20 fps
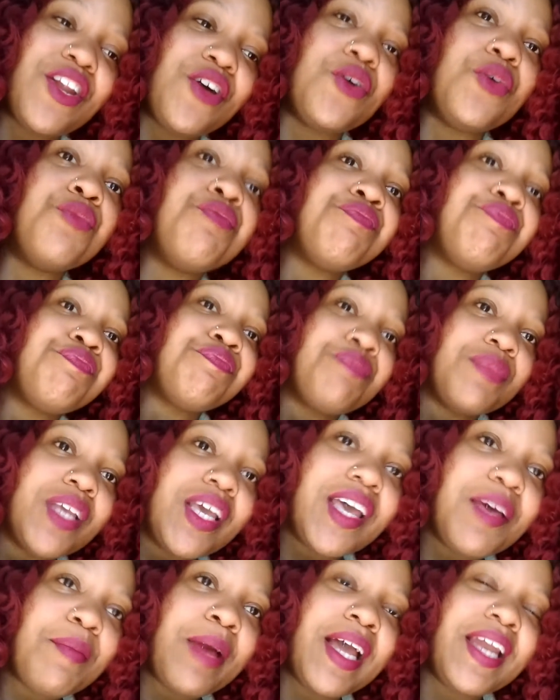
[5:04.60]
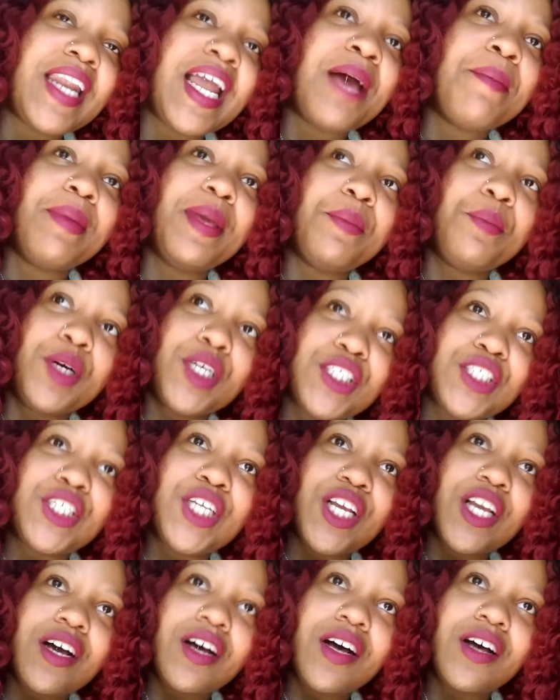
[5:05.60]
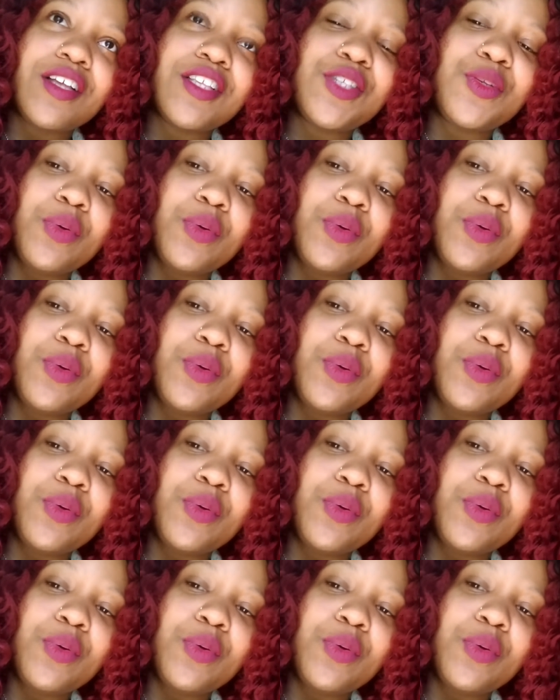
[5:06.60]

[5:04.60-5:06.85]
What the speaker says: I know it might not be much to y'all,